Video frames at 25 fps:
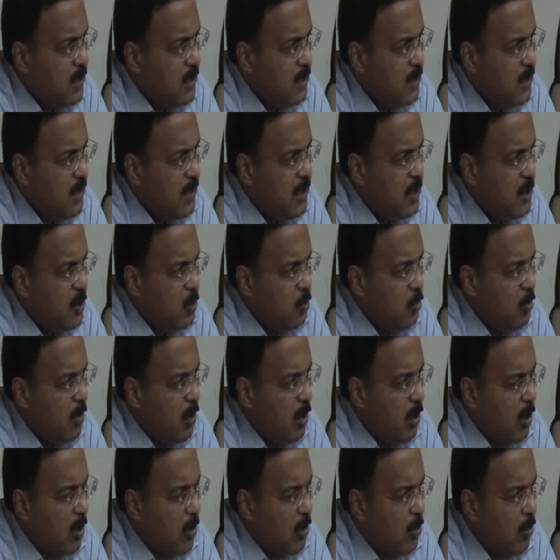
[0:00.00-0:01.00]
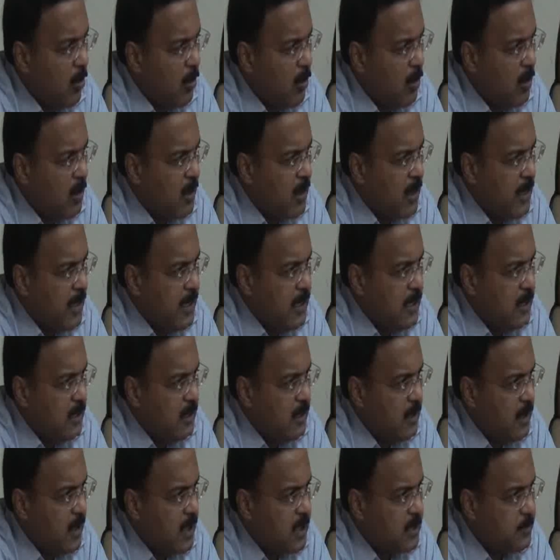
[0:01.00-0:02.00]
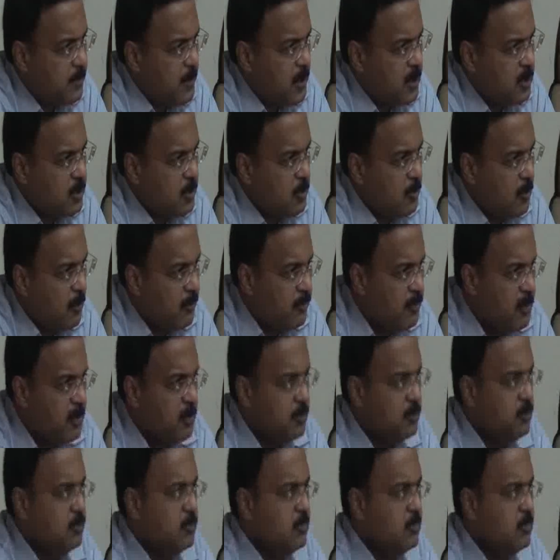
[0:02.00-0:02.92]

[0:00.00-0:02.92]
into a concrete expression of due